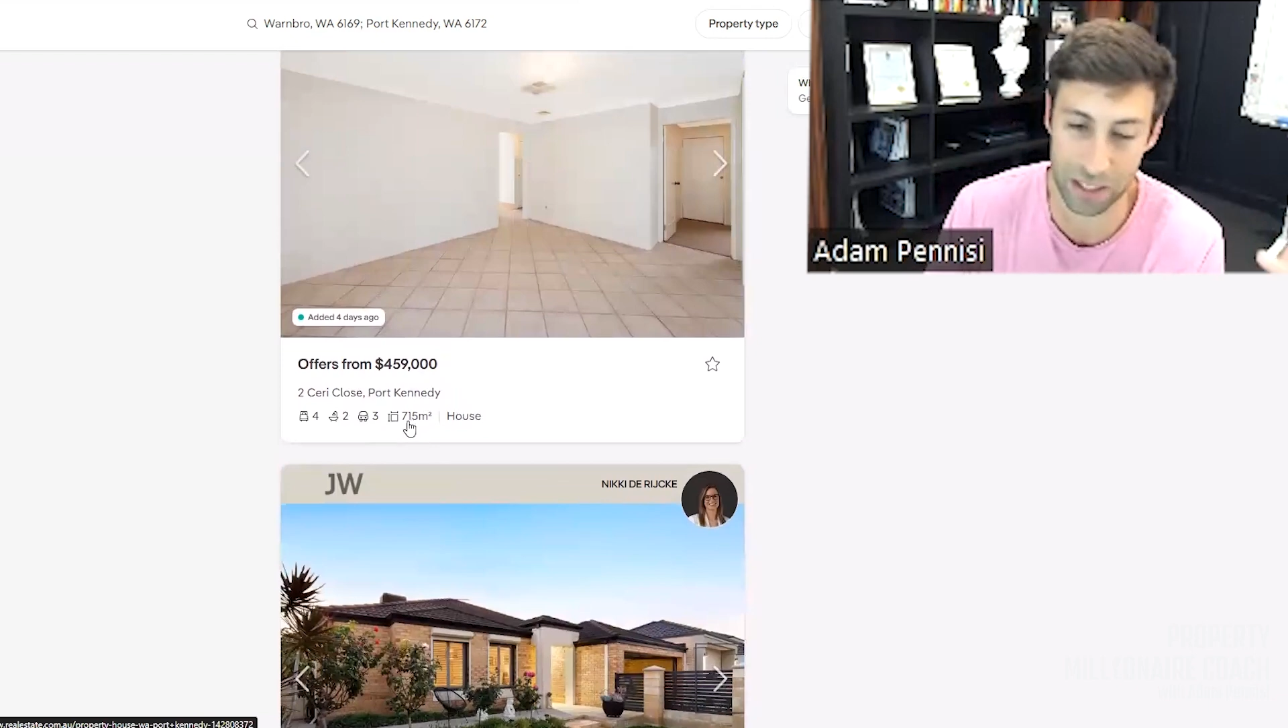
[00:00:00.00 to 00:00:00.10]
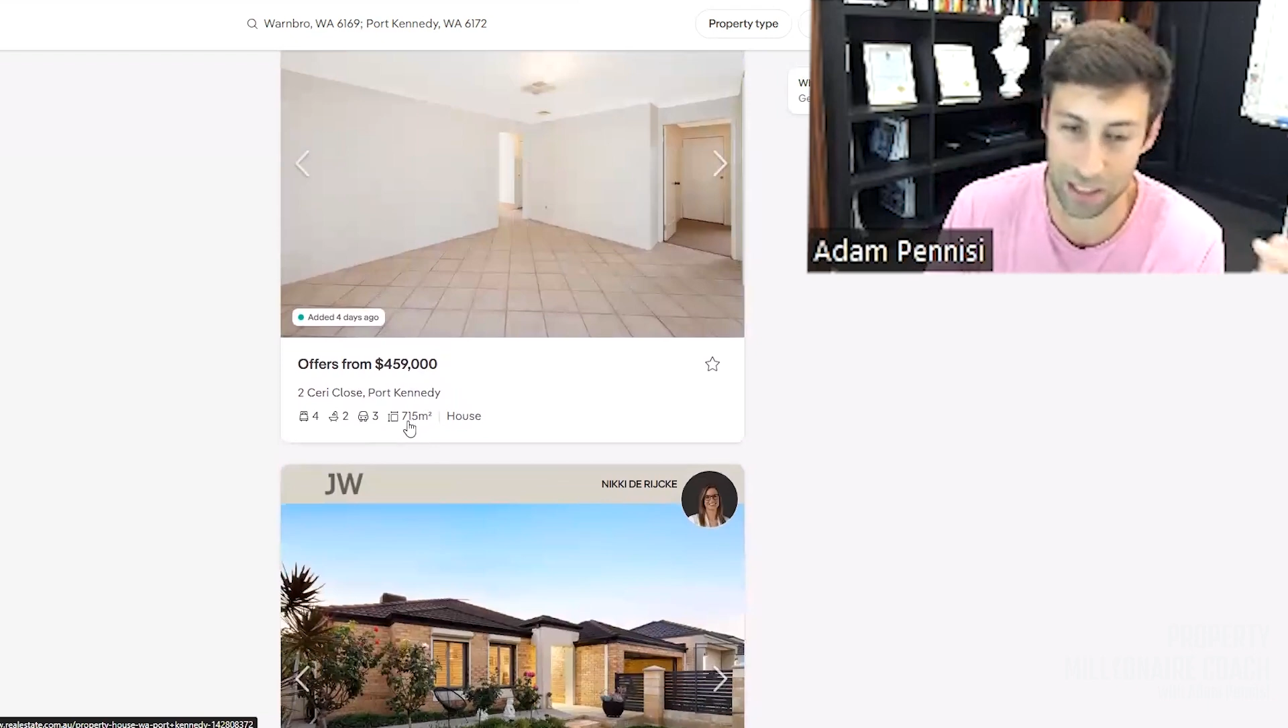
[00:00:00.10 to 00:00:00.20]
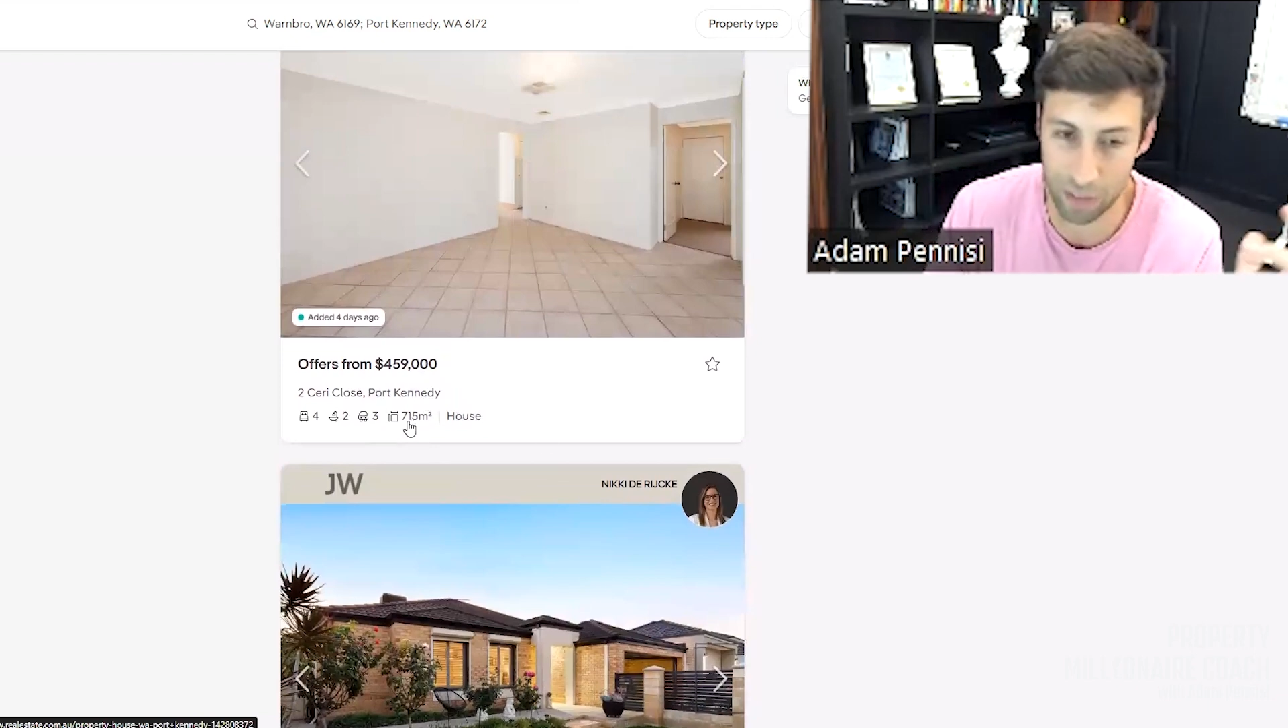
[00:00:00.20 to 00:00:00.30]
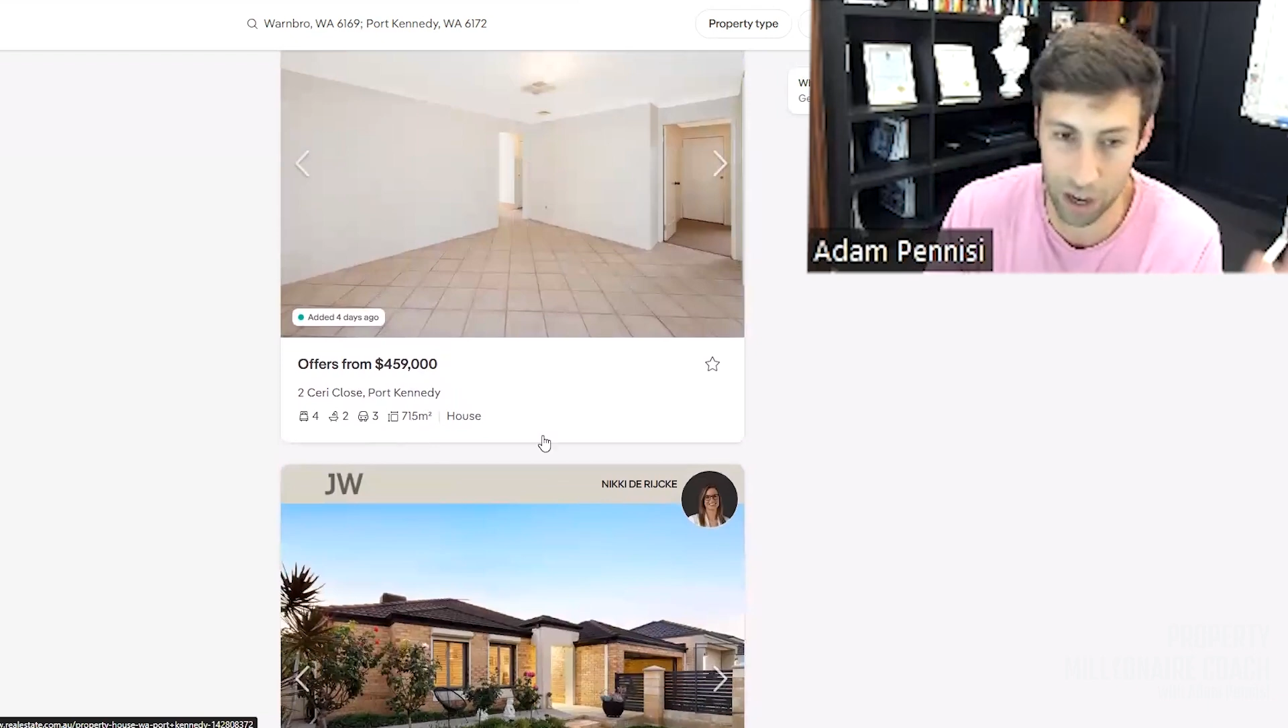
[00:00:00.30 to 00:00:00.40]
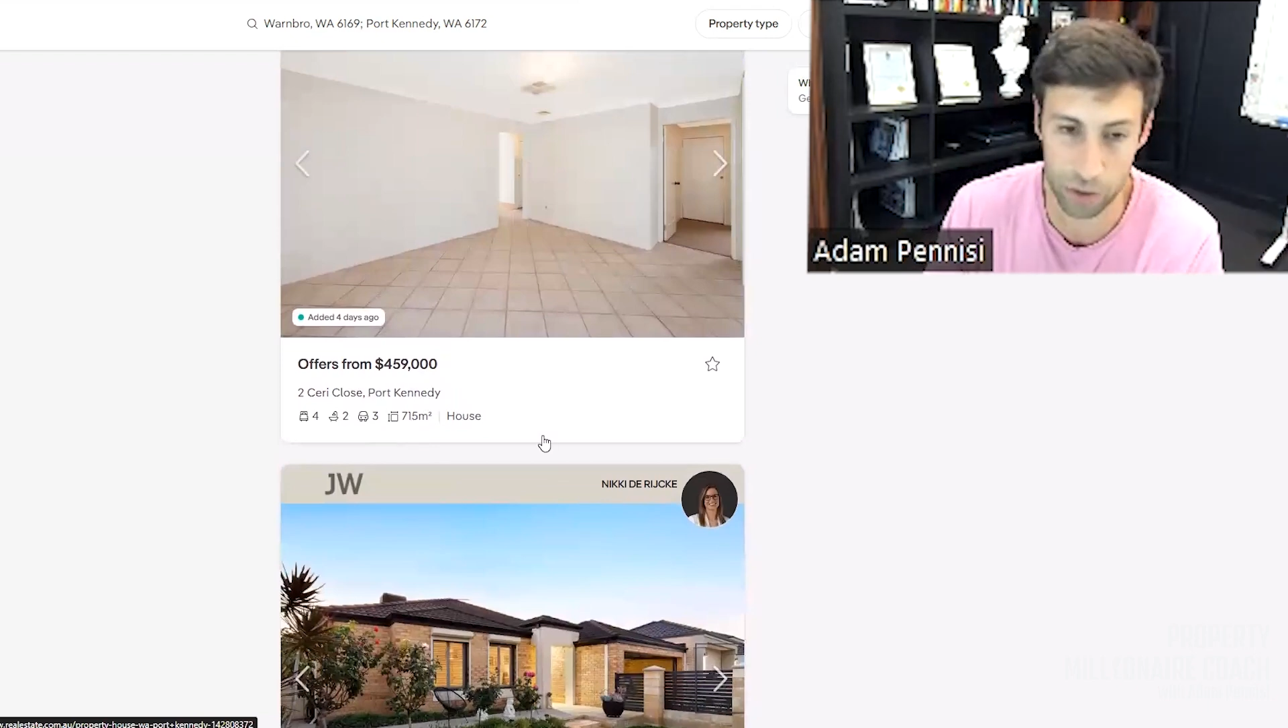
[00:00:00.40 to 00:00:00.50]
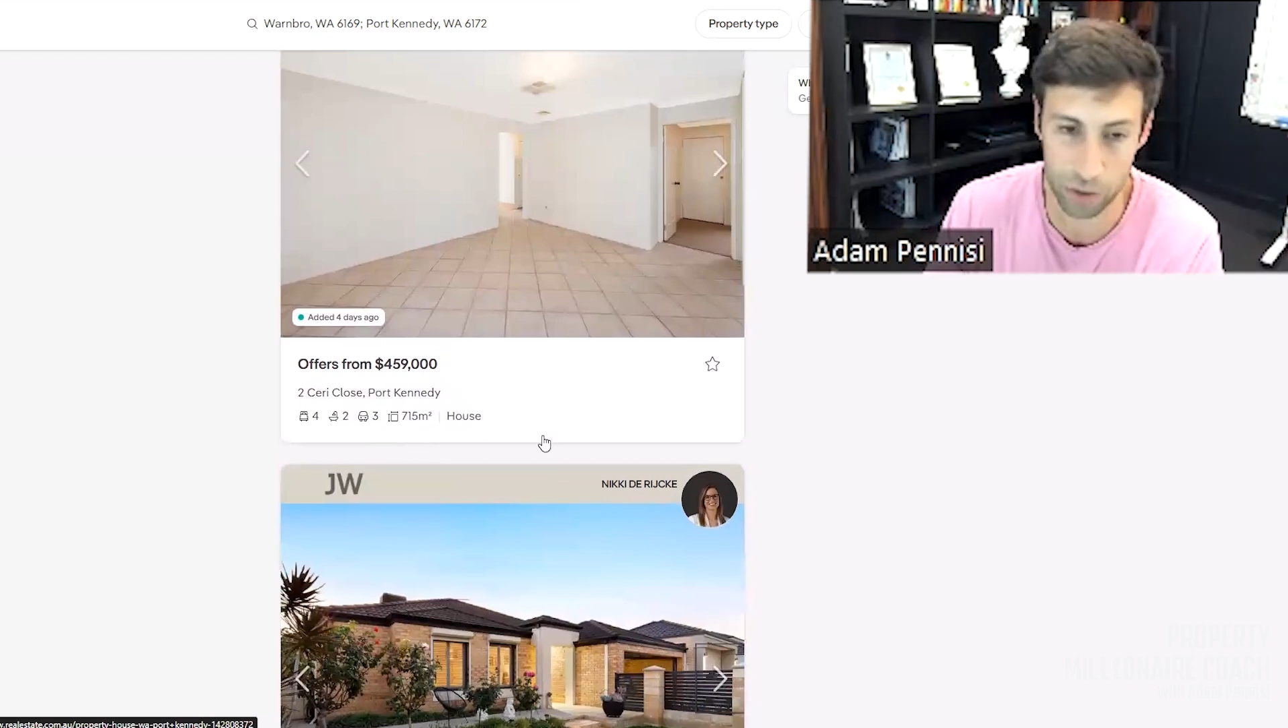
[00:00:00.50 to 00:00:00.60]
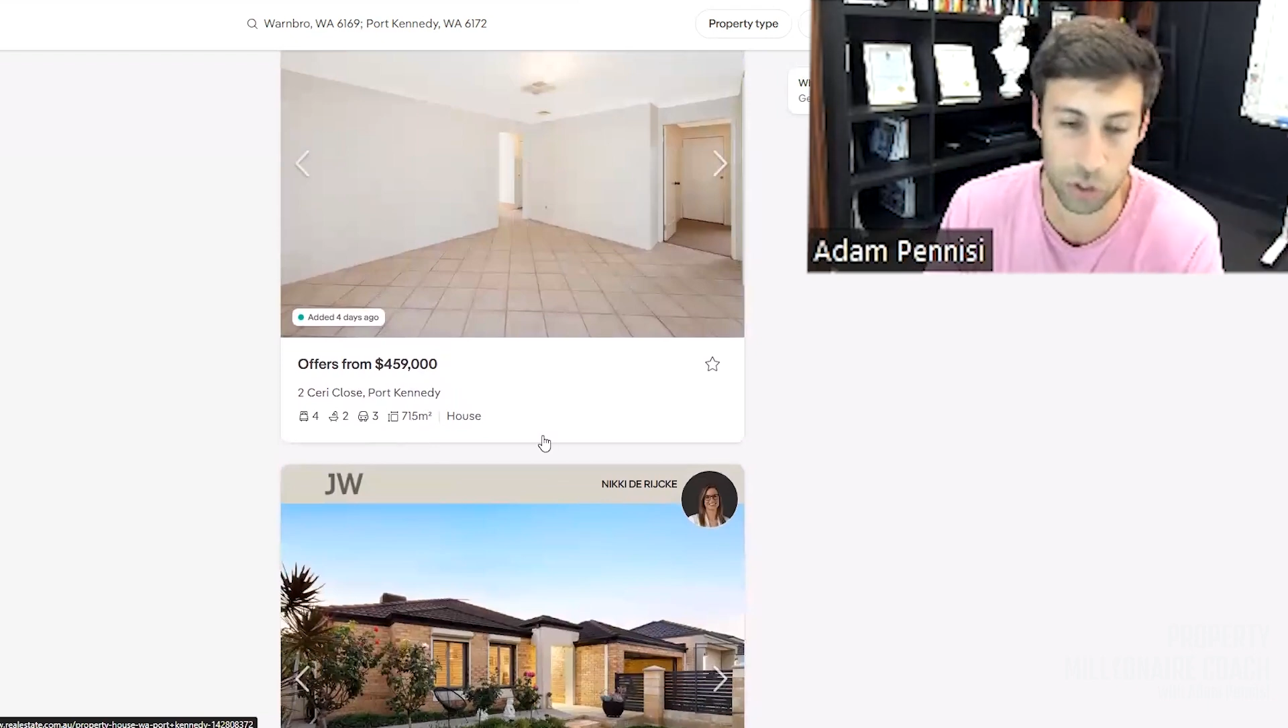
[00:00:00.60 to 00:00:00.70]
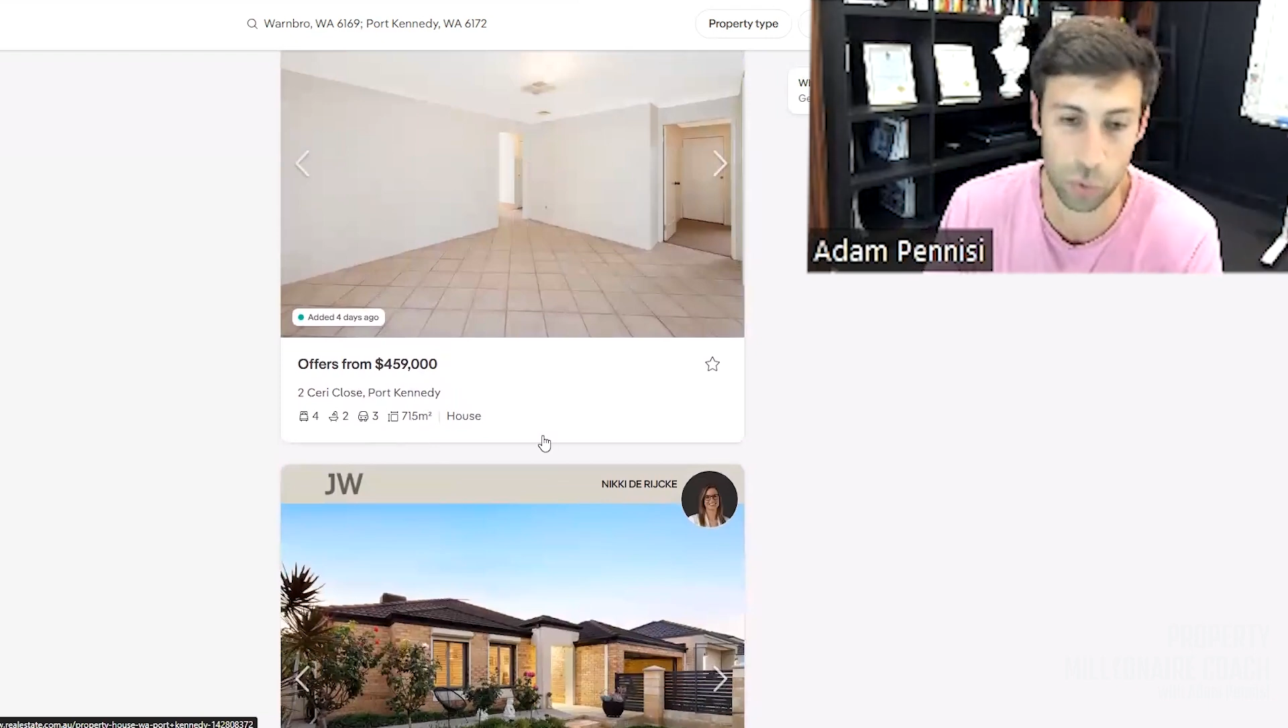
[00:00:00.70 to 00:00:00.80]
700